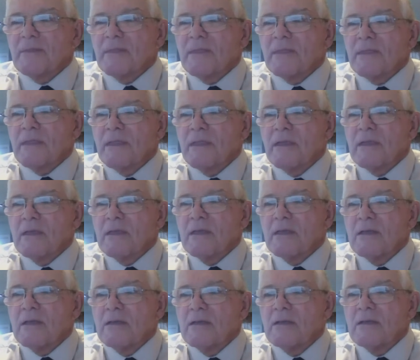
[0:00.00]

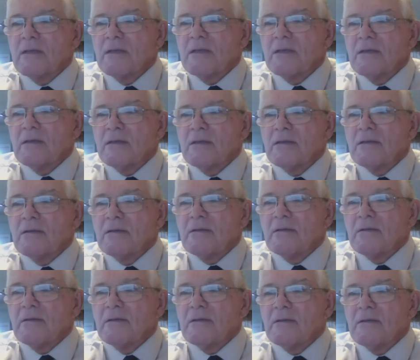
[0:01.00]

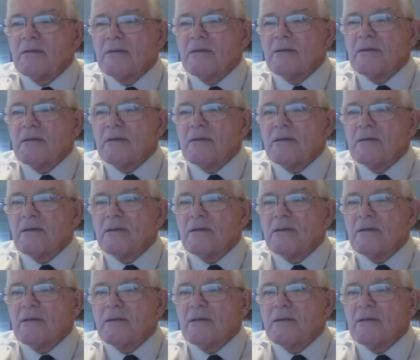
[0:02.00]
No one is speaking in this clip.